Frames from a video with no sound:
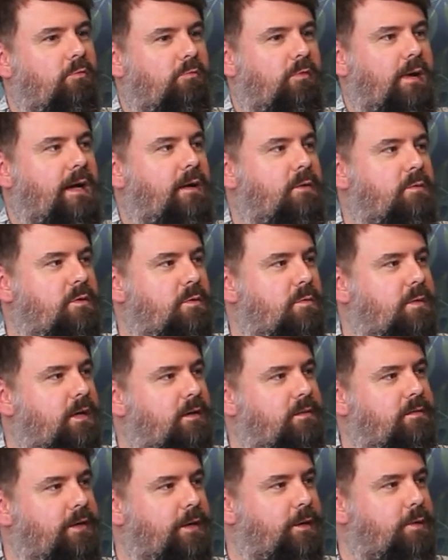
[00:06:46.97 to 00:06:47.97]
around the
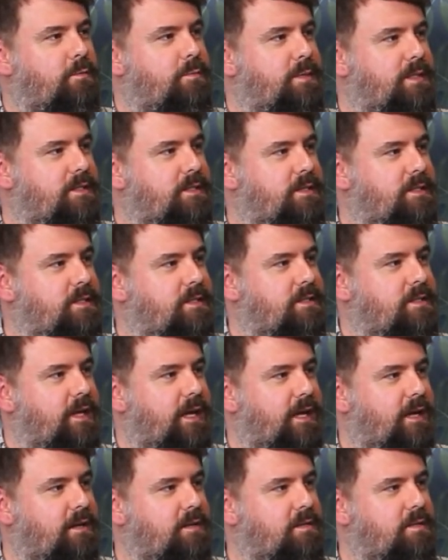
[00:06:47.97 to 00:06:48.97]
world of local businesses and
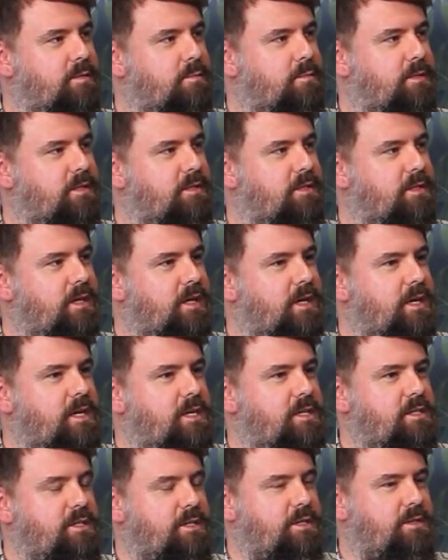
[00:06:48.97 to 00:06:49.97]
their customers.
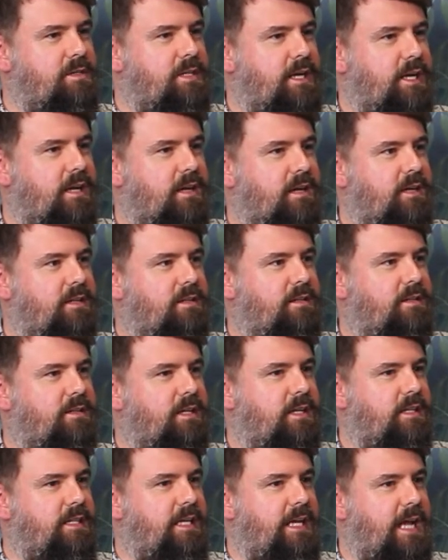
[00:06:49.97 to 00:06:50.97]
Do you think
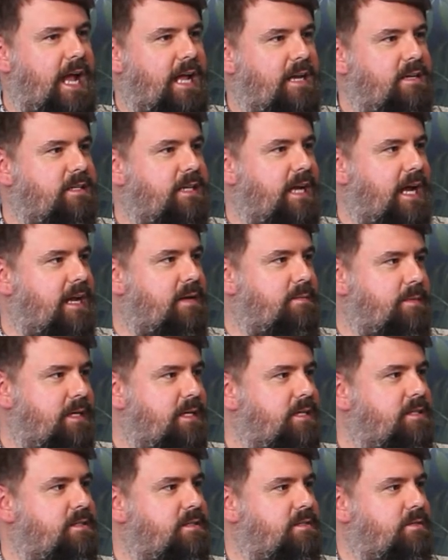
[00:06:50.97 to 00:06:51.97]
that the end game
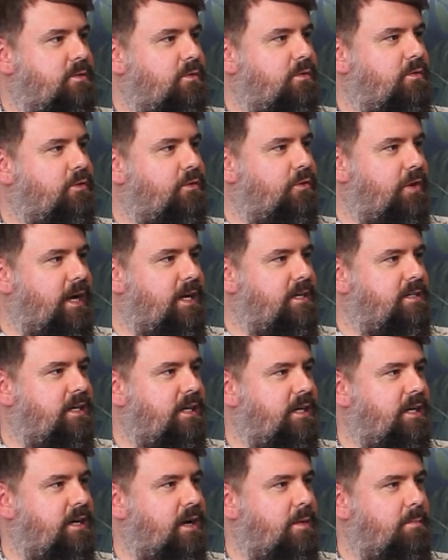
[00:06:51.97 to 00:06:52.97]
is sort of
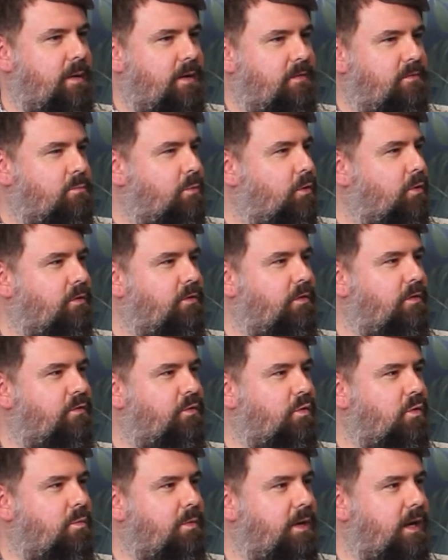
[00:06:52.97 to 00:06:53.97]
creating a bit more of a
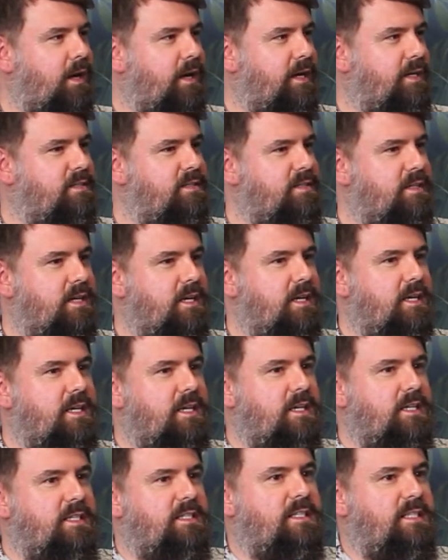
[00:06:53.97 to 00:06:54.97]
formalized,
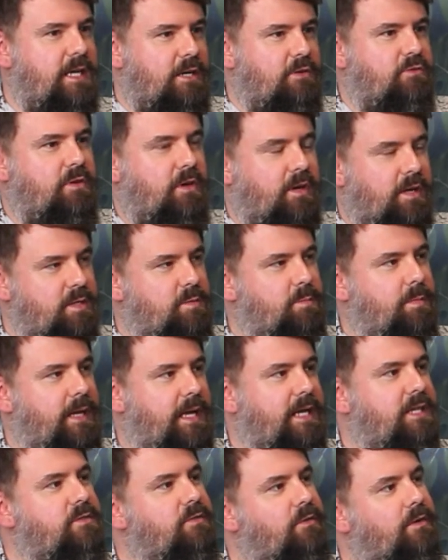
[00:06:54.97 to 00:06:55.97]
centralized
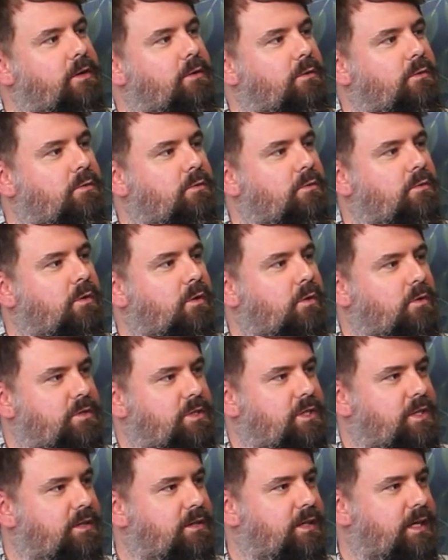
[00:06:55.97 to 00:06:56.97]
place for it all? Or
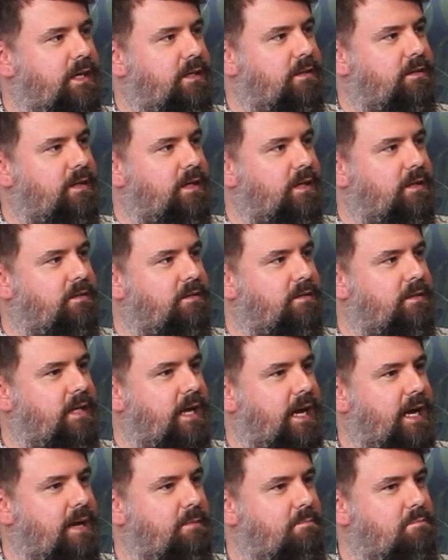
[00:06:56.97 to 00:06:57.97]
do you think that
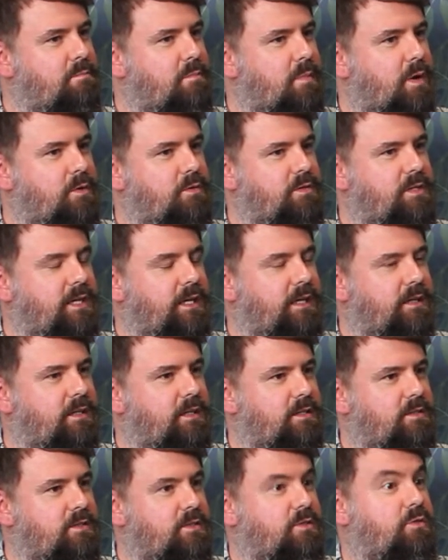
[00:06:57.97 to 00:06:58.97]
they're mostly going
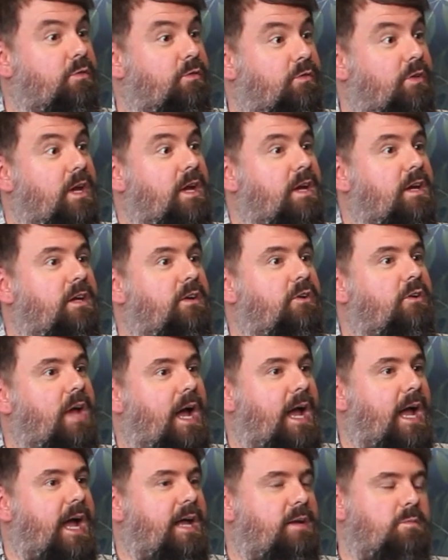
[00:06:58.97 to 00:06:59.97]
to just sort of
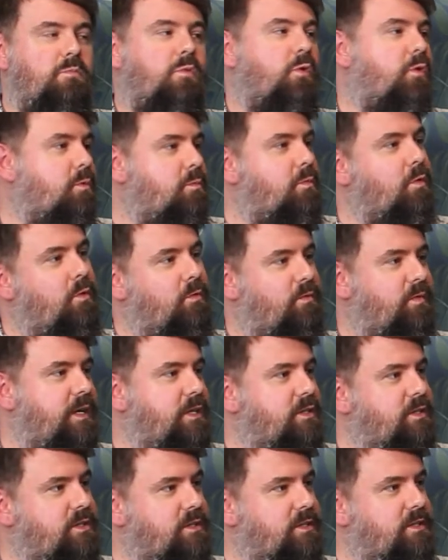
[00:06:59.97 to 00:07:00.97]
add more and more
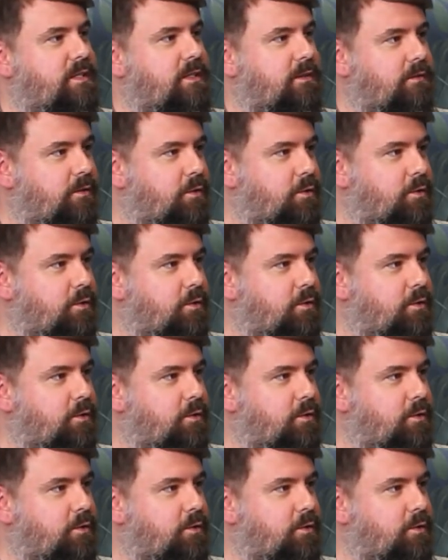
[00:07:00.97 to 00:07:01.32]
features until